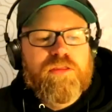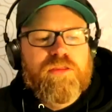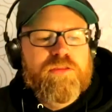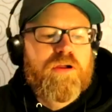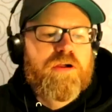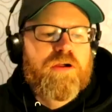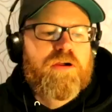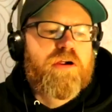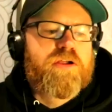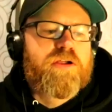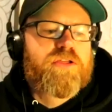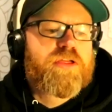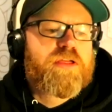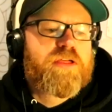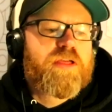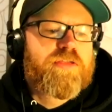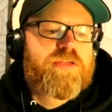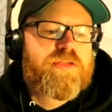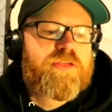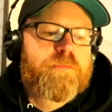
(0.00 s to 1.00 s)
Young Archie
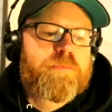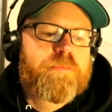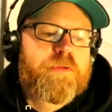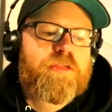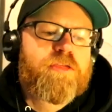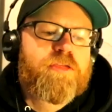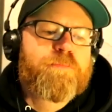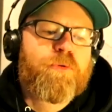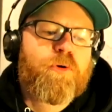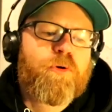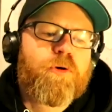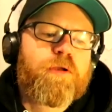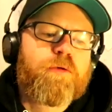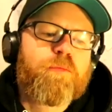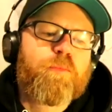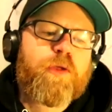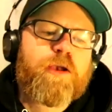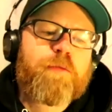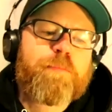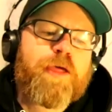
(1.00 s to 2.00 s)
had siblings born in
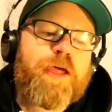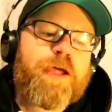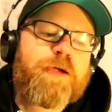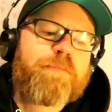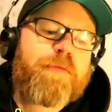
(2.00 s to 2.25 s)
Winnipeg,